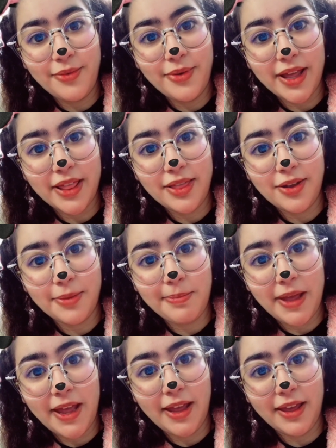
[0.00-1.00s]
with her
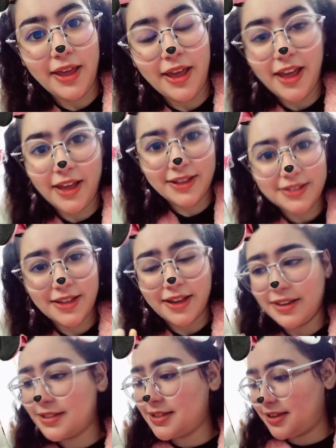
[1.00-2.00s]
pancakes
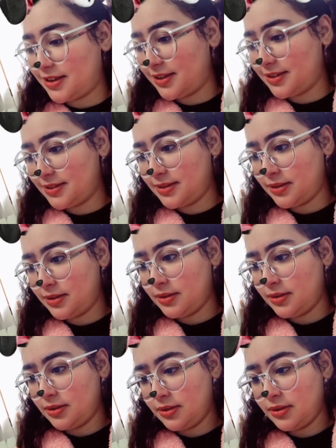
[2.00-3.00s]
and it says
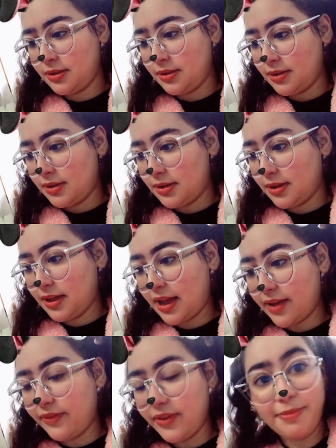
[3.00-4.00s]

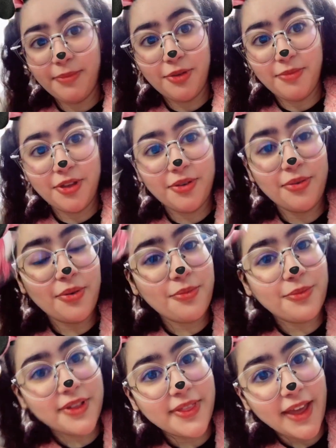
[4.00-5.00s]
Cafe Mew
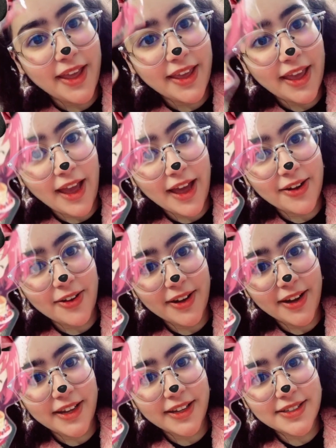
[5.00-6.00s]
Mew with a cat
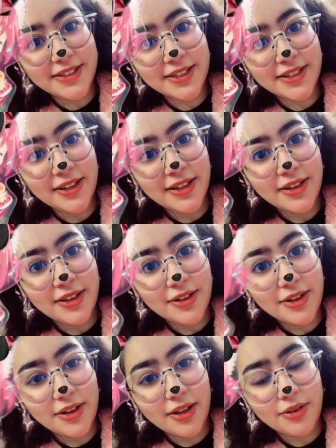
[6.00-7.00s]
on it.
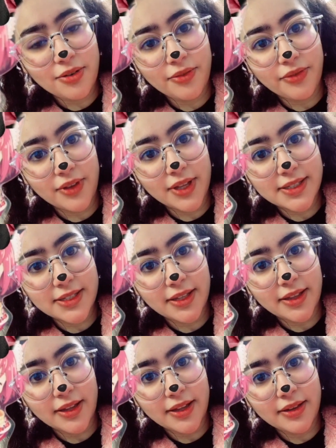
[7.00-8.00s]
I don't know if you can
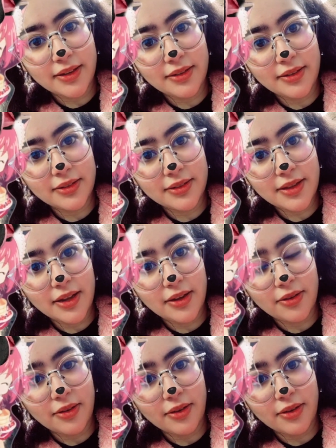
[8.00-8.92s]
see that. It's kind of